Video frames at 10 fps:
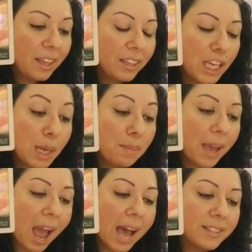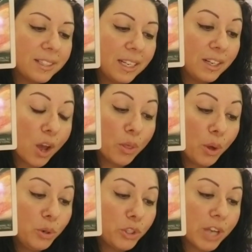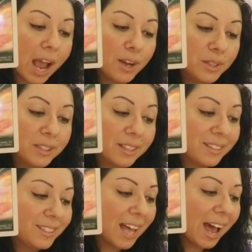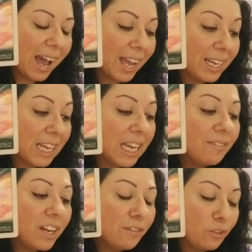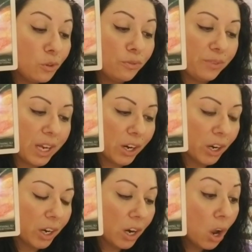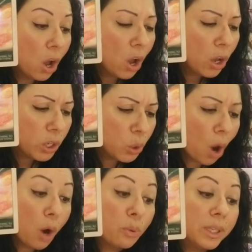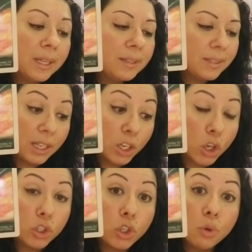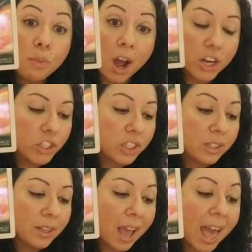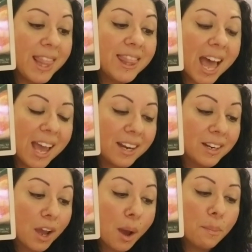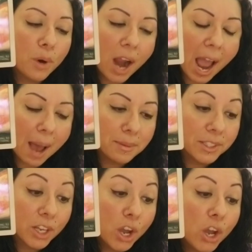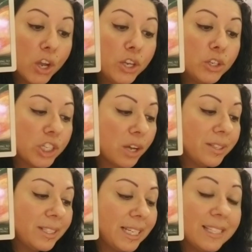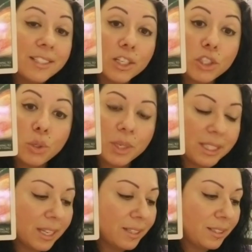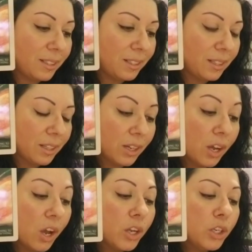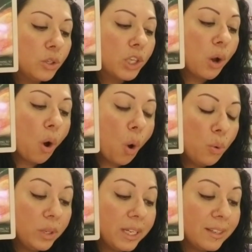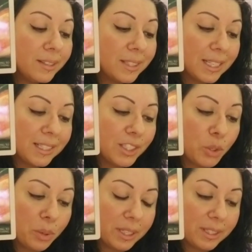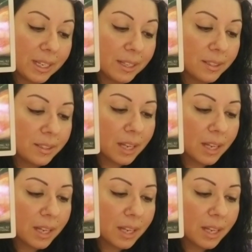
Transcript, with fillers: Keep casting those shackles aside, even if you fear you are releasing too much, and then, perhaps, you shall cease to exist. You shall only cease to exist